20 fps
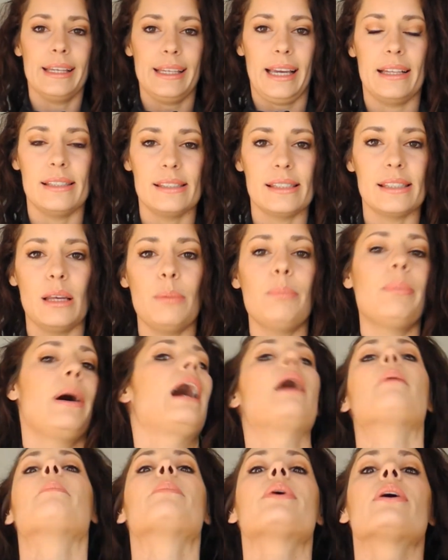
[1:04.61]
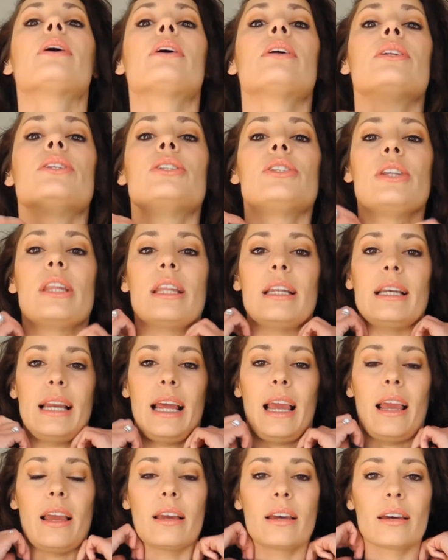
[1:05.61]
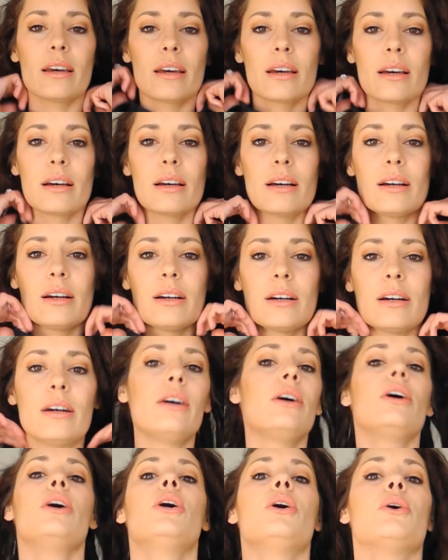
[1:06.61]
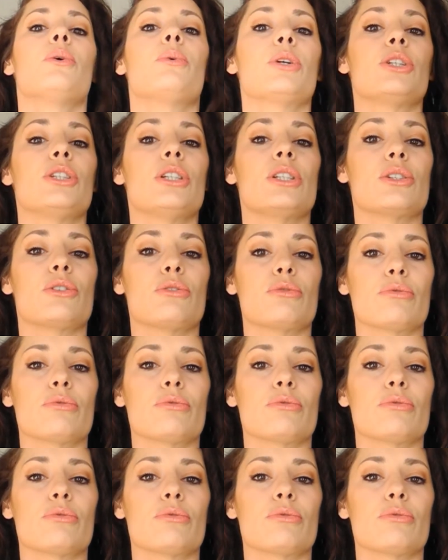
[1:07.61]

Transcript: can zip up to the neck which is